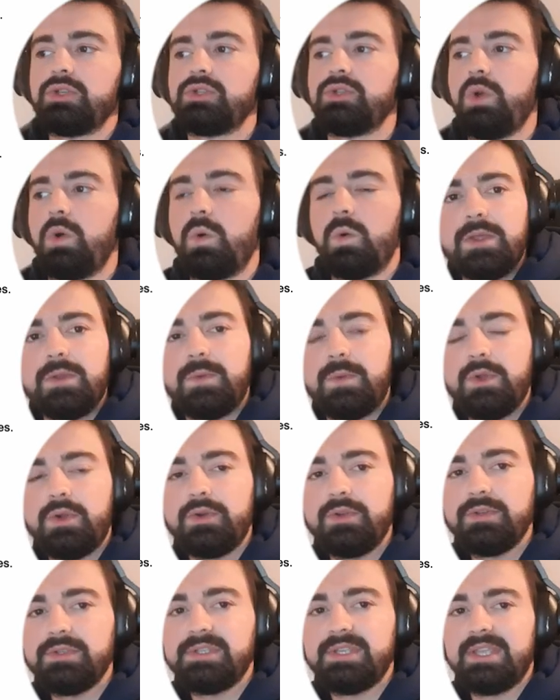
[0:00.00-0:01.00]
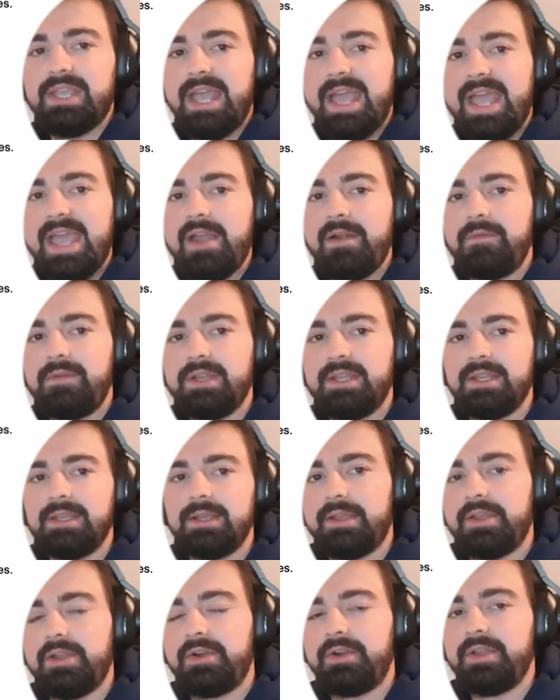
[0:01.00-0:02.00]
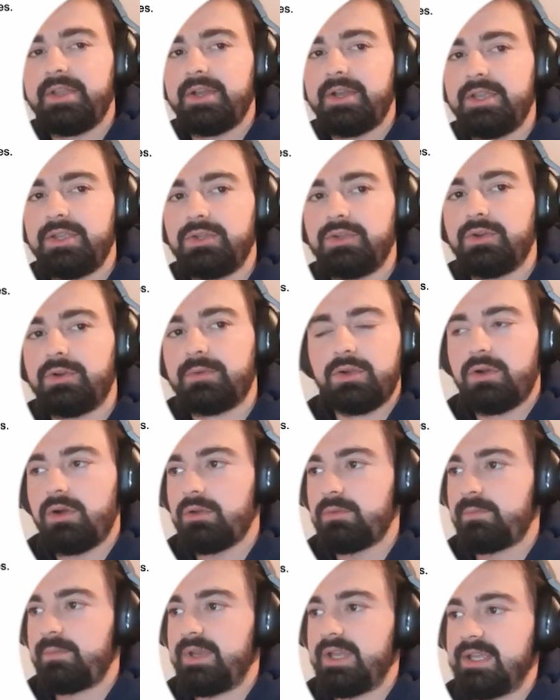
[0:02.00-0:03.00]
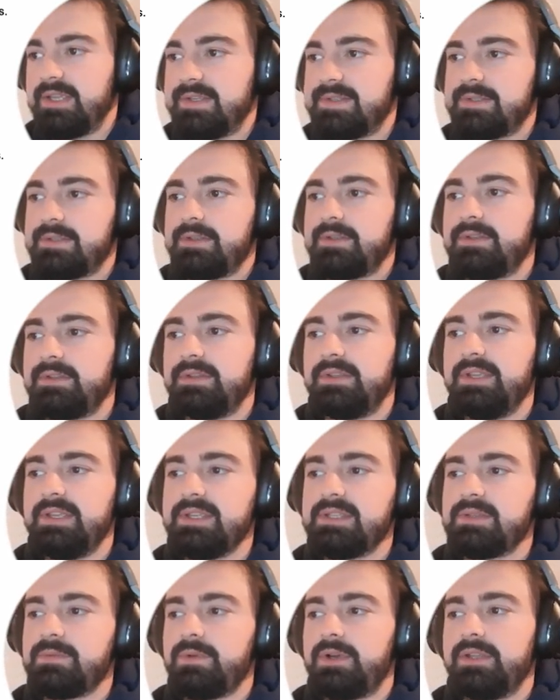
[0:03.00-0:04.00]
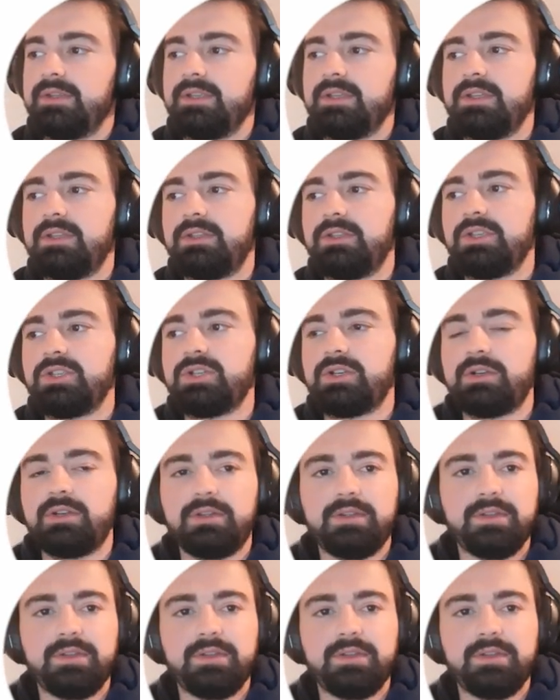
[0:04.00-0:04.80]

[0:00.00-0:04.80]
So if you're using every area in your code base, this one, the integer